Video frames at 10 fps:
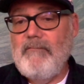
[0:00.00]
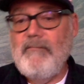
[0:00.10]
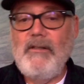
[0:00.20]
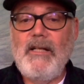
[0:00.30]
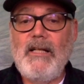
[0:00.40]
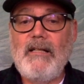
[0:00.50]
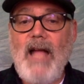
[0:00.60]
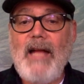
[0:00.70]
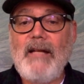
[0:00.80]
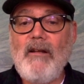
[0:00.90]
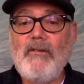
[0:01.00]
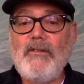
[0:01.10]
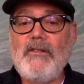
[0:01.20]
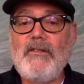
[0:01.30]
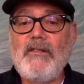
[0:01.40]
you get a
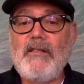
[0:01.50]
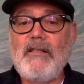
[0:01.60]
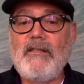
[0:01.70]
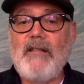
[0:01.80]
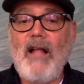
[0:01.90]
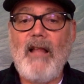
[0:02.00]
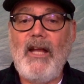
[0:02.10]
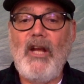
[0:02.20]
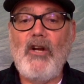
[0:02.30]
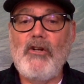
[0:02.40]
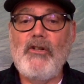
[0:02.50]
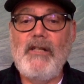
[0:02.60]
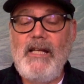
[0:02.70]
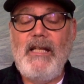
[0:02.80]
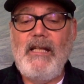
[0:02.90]
diagnosis, and it's not like hurt
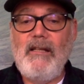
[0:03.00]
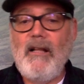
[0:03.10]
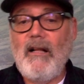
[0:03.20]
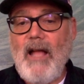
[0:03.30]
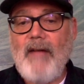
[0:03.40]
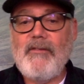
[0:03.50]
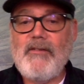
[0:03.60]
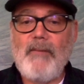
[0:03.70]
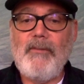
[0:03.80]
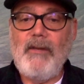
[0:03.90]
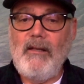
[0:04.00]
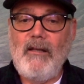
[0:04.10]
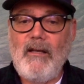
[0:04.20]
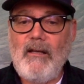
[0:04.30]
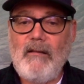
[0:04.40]
knee. They'll have something
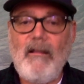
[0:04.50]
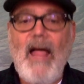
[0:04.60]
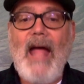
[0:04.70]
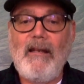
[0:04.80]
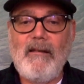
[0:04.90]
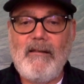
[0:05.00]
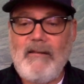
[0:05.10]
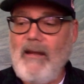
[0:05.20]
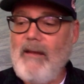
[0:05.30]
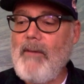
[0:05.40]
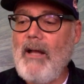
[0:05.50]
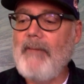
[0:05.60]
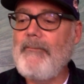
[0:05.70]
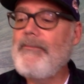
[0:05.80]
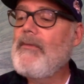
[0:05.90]
Latin to say about
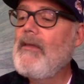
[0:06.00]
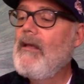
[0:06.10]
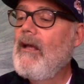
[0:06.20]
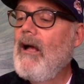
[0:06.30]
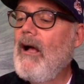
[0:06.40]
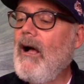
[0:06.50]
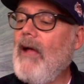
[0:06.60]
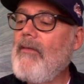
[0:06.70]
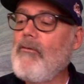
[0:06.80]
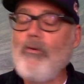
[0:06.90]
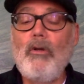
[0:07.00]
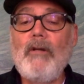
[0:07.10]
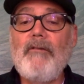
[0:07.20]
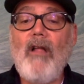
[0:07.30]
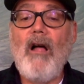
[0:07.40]
it. The rule
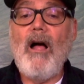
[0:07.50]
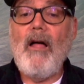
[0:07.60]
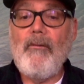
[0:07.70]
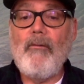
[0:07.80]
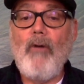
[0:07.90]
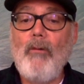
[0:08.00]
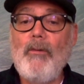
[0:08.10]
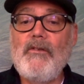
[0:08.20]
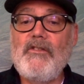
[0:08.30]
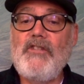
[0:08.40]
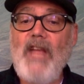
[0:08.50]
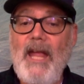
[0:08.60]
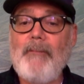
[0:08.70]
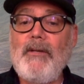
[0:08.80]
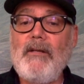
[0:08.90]
of law. The Romans
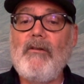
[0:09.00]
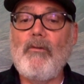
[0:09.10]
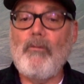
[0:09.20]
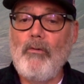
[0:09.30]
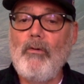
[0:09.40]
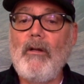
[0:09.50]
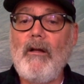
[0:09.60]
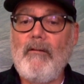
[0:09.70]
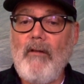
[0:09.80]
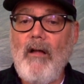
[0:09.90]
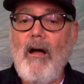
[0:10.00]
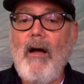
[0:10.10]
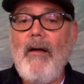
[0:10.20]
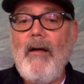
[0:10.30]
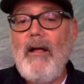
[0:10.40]
championed the rule of law.
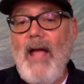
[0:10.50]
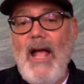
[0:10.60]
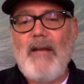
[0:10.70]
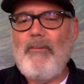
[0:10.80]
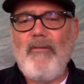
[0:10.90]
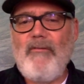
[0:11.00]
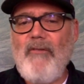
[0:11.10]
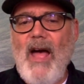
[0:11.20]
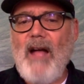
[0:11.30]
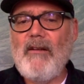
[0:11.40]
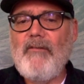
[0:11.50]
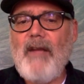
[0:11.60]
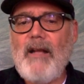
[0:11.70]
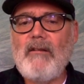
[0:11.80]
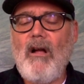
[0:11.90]
Had a profound
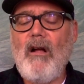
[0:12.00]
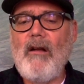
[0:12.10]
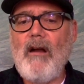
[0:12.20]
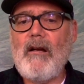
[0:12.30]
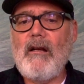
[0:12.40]
effect on our